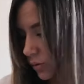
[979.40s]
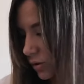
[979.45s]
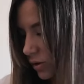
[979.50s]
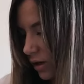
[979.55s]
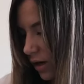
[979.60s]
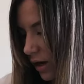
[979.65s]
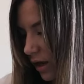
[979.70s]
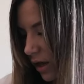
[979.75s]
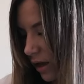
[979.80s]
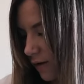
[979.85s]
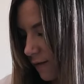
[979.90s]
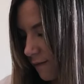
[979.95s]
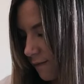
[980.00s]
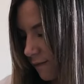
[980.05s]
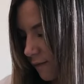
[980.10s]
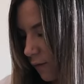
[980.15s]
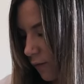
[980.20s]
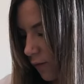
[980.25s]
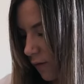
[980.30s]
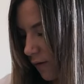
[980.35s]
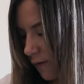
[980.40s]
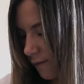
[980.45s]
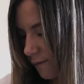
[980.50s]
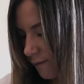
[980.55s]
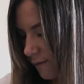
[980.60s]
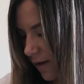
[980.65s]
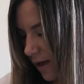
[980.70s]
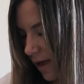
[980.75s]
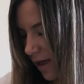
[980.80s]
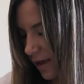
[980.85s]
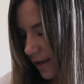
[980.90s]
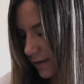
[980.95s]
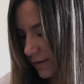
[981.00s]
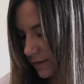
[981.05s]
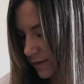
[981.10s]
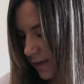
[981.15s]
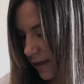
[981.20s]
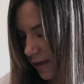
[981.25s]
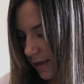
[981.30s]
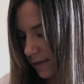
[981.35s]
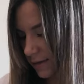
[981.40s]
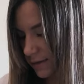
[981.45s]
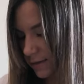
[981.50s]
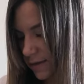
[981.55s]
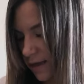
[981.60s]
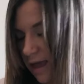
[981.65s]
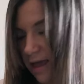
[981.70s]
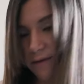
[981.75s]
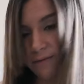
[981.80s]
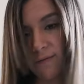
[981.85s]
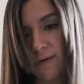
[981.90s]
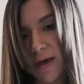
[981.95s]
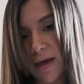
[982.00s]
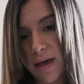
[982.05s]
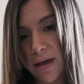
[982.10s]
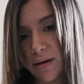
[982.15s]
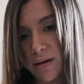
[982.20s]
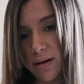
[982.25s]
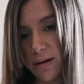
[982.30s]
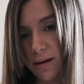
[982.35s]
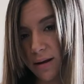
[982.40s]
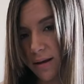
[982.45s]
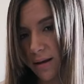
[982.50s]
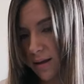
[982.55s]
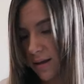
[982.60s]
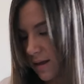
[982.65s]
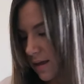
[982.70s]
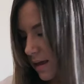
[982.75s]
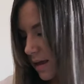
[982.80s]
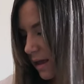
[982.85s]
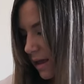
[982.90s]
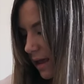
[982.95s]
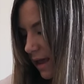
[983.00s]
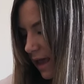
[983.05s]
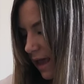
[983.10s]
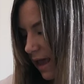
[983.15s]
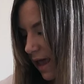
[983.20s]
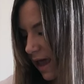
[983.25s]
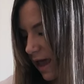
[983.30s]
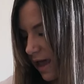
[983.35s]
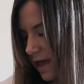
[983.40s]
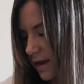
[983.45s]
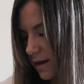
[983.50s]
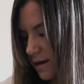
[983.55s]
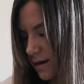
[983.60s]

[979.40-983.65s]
3, 4, 5, 6, 7, 8,